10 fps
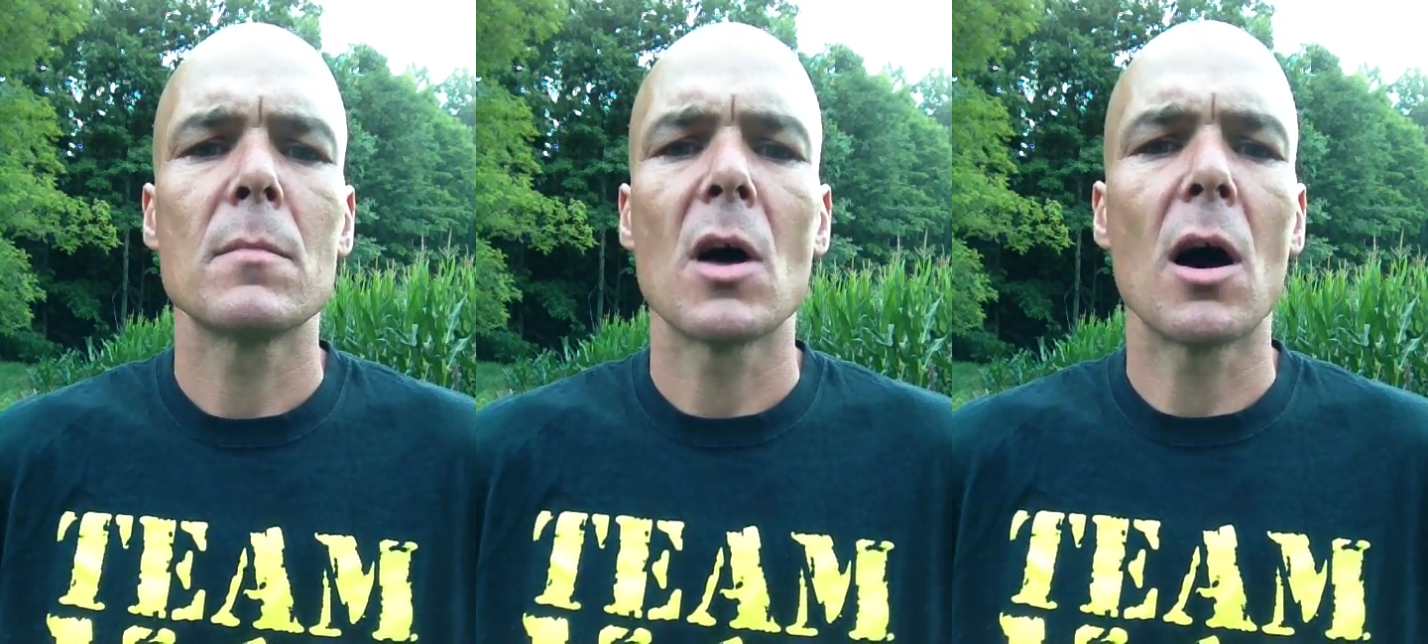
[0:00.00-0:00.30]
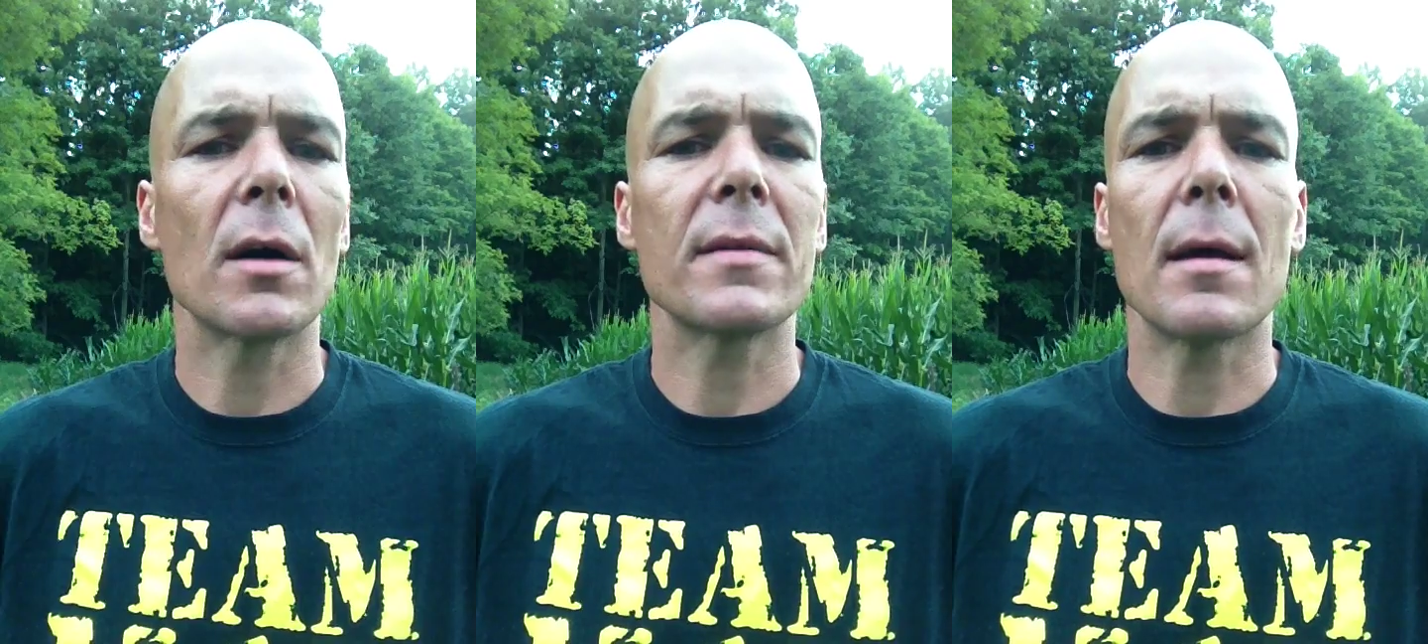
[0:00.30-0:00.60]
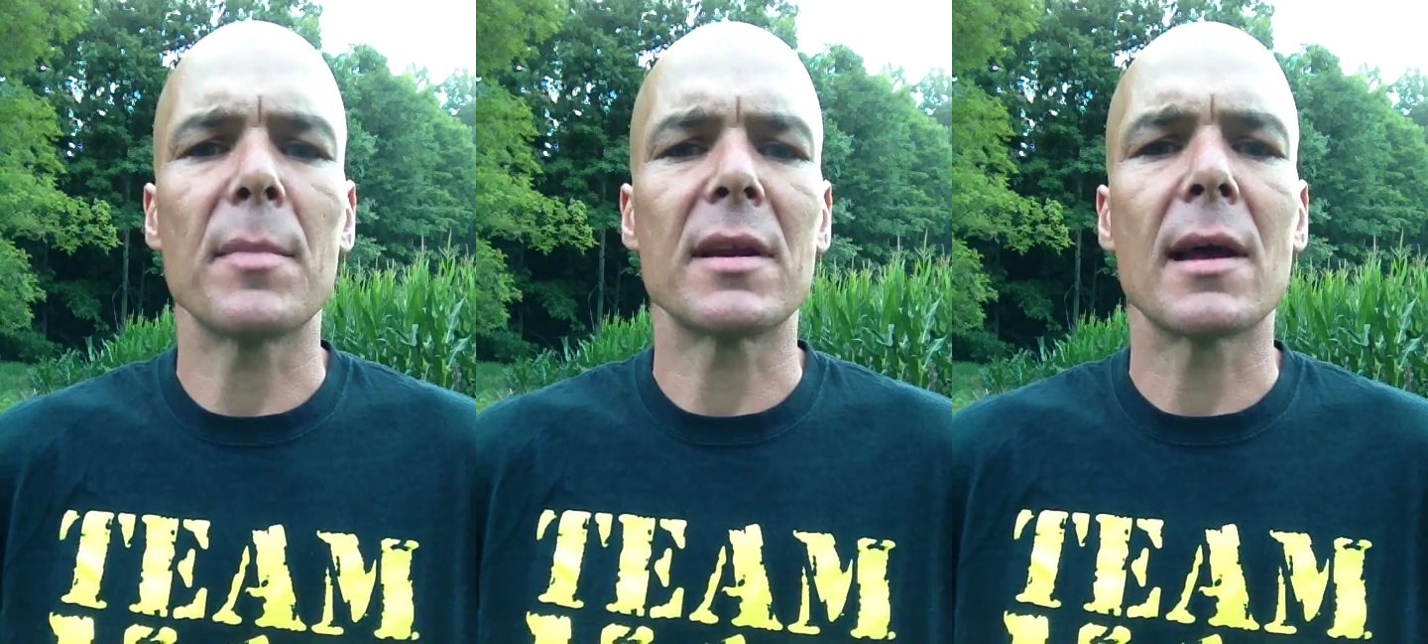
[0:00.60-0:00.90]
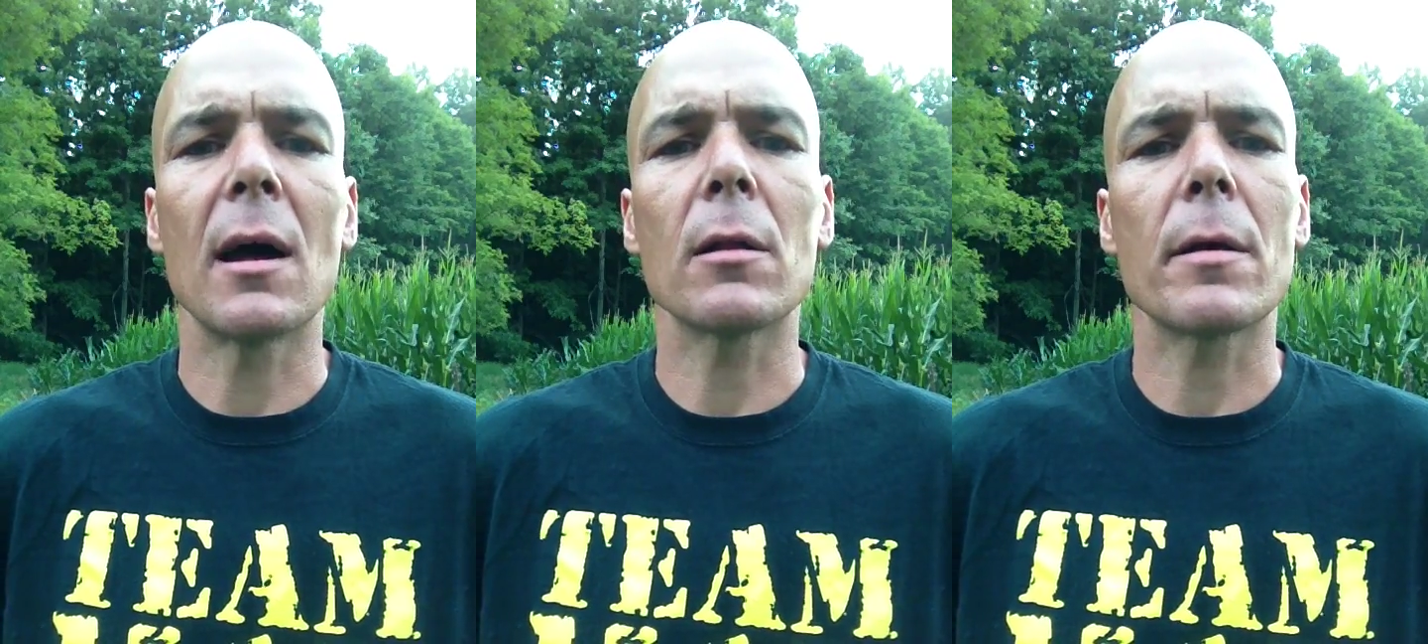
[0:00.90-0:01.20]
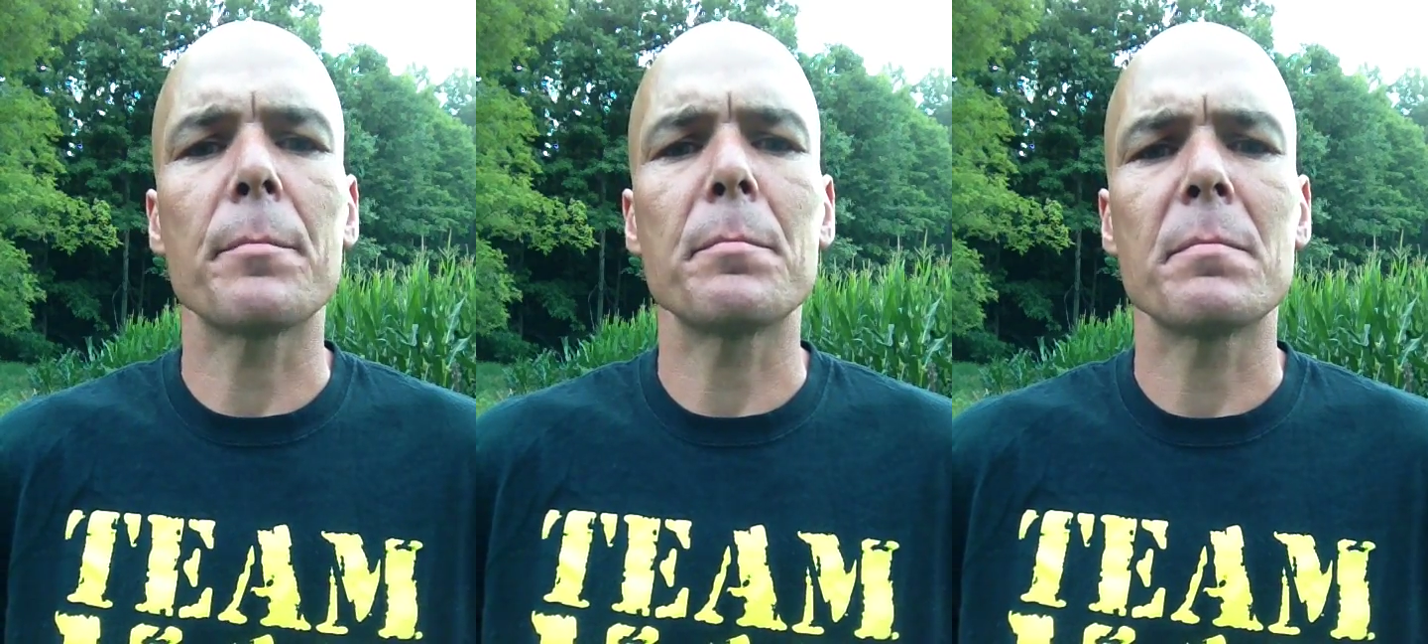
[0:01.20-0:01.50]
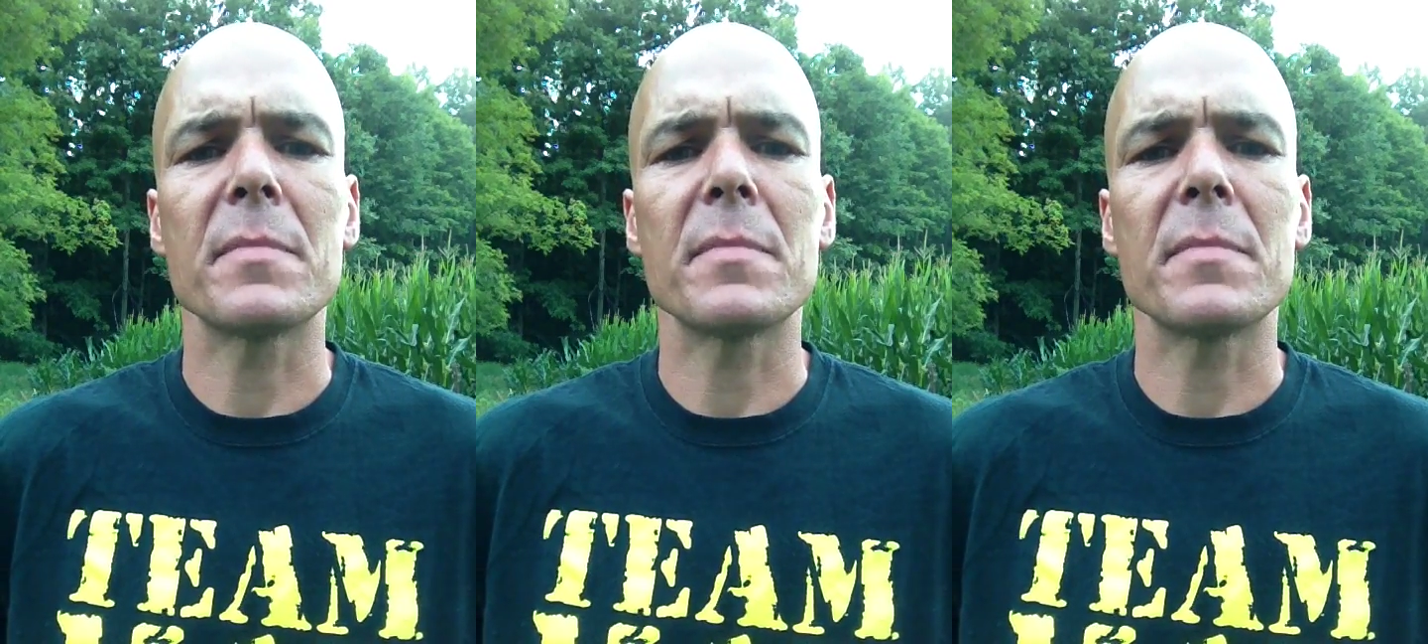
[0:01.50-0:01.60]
hug them and tell them